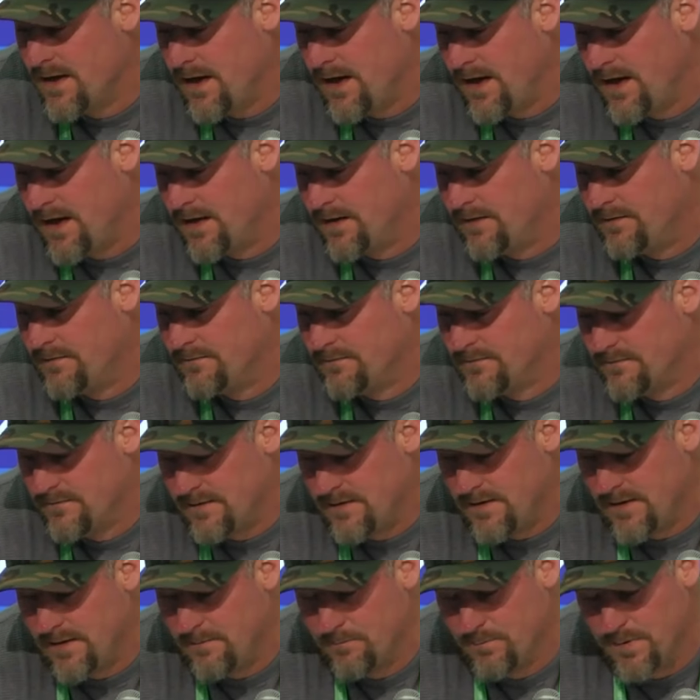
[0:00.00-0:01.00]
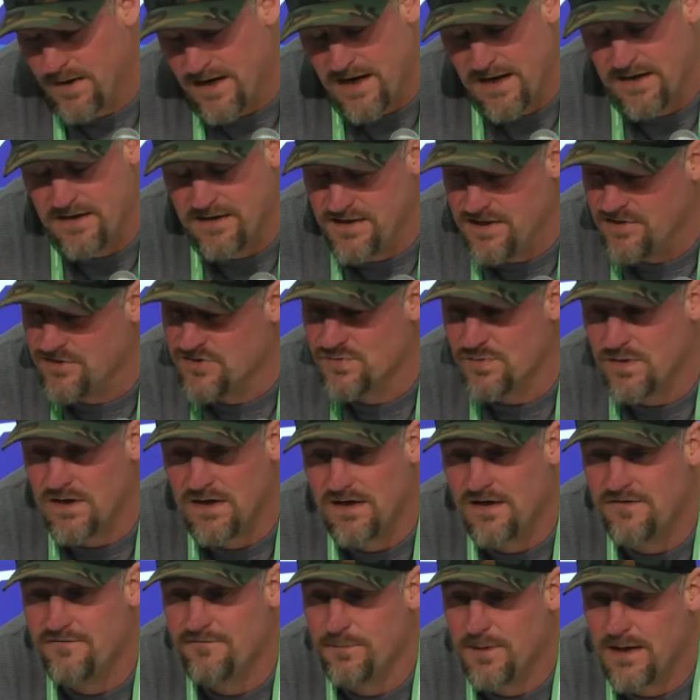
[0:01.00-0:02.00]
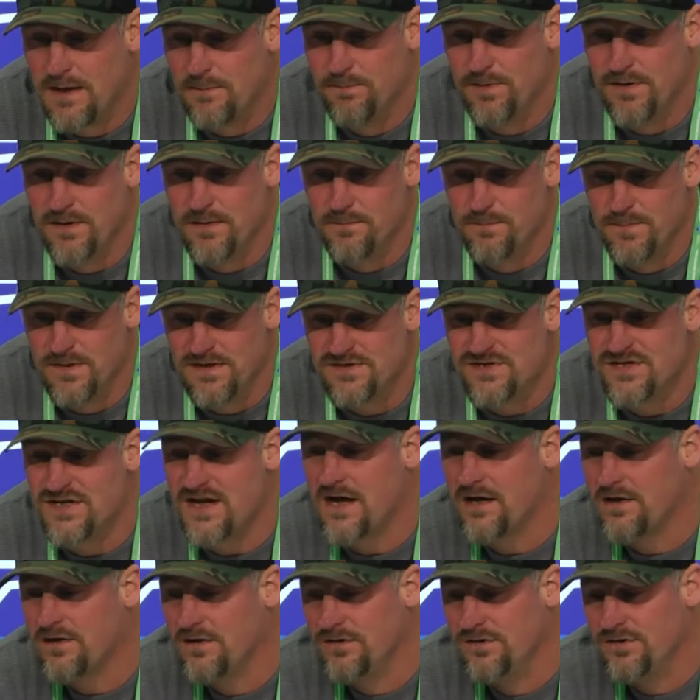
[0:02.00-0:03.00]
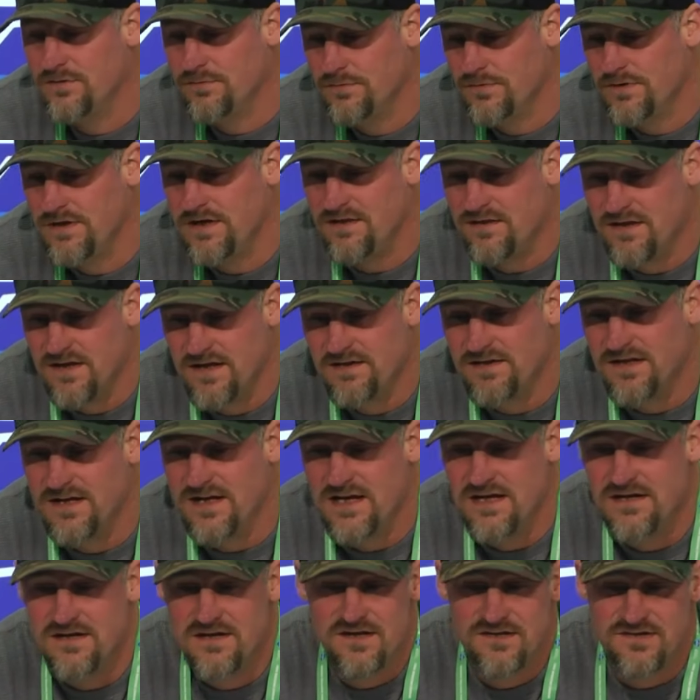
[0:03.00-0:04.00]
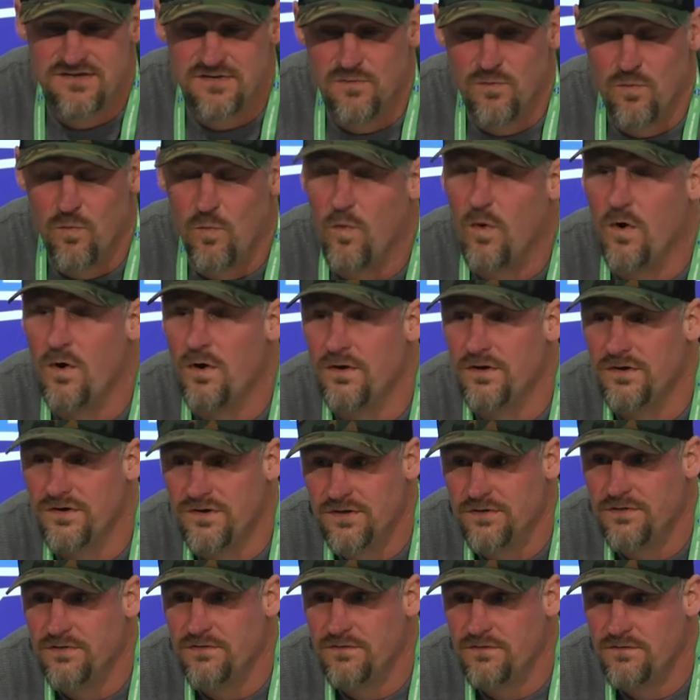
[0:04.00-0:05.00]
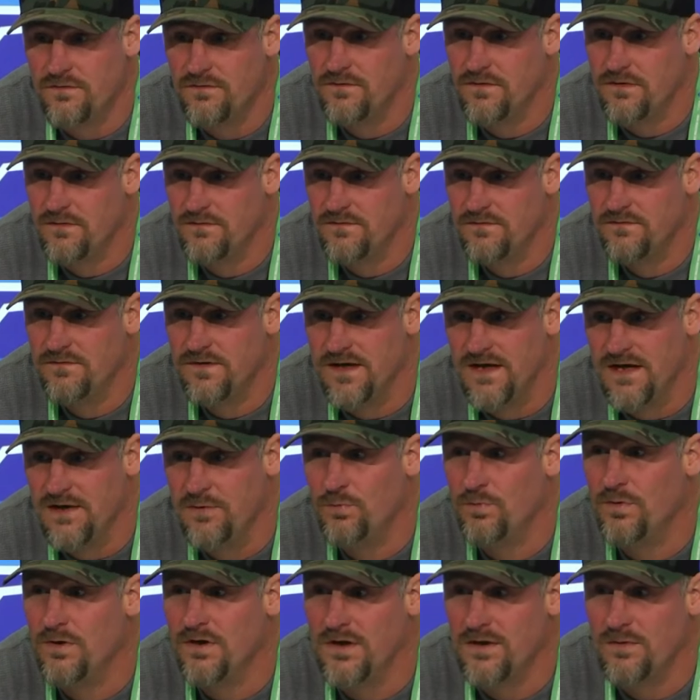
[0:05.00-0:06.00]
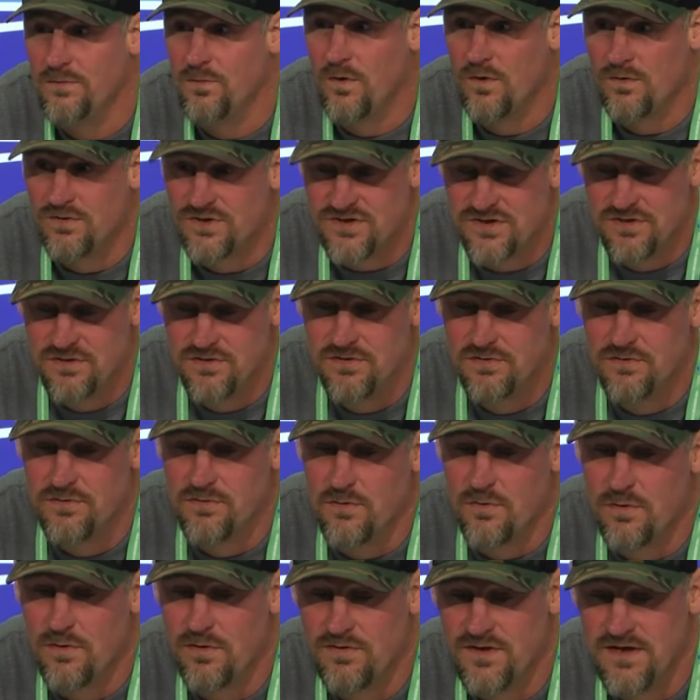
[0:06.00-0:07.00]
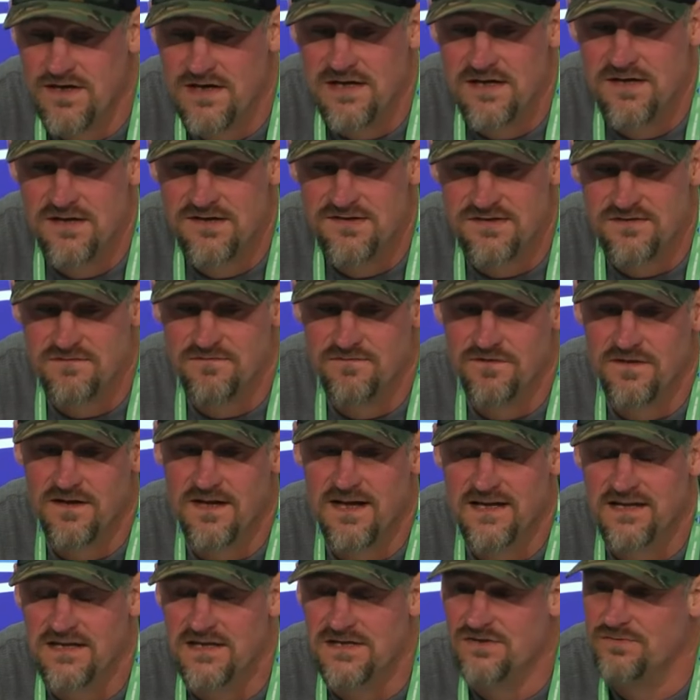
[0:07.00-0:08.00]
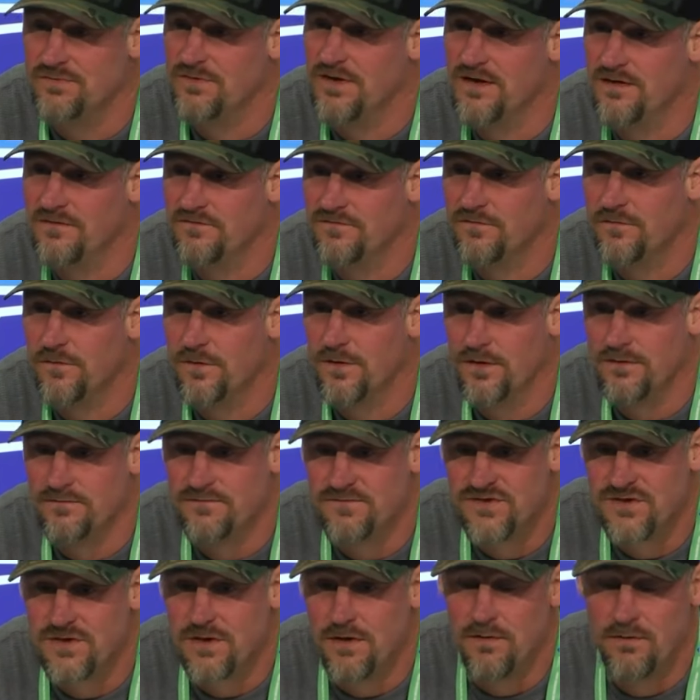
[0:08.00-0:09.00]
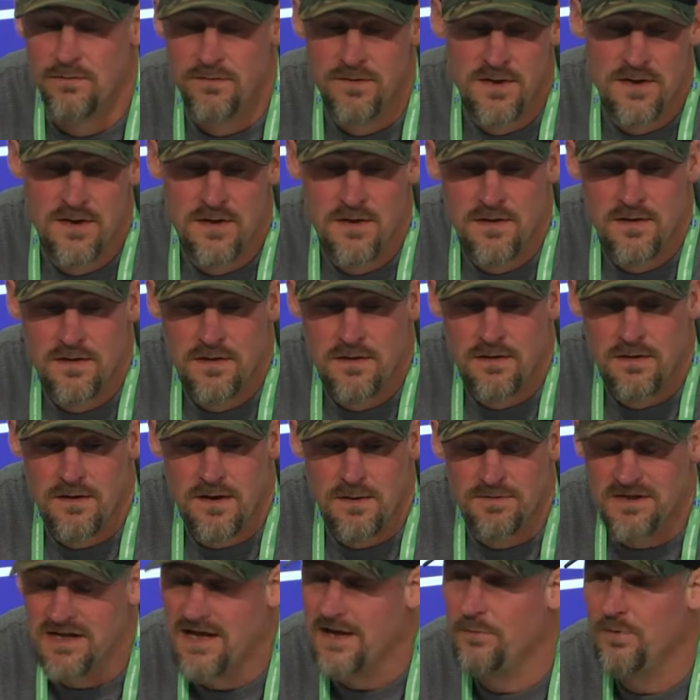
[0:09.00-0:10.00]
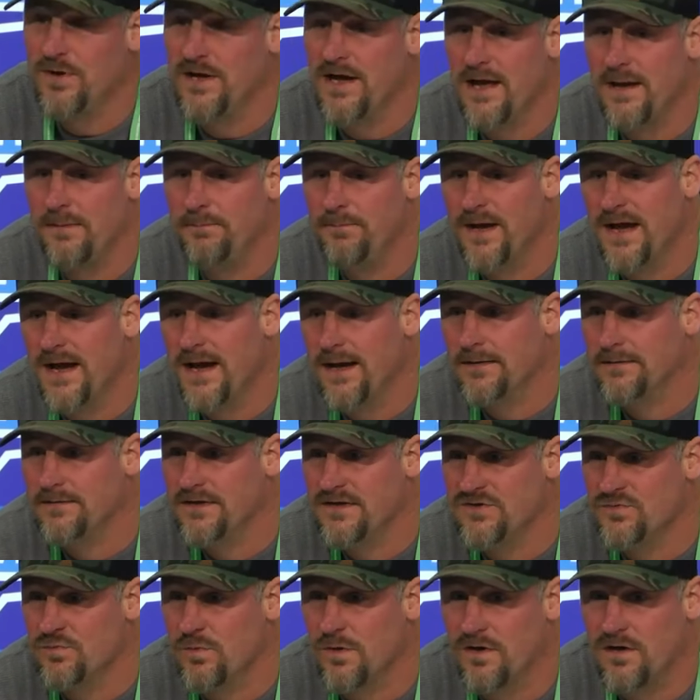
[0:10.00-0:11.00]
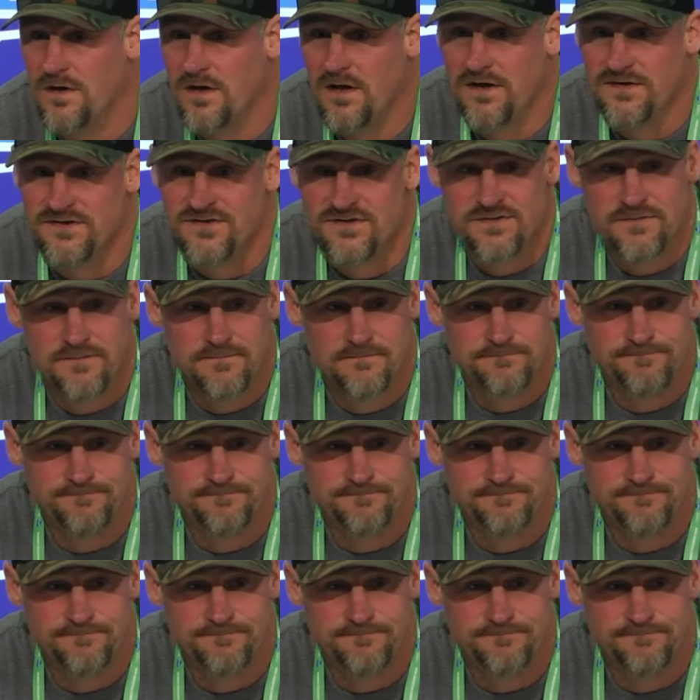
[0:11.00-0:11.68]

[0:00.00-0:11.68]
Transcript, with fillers: And but I, here's what I love about Ben. Ben's not going to do anything that he doesn't want to do, that he really wants to do, or that he doesn't feel like he's ready for. So I'm glad we got him back. He's one of us.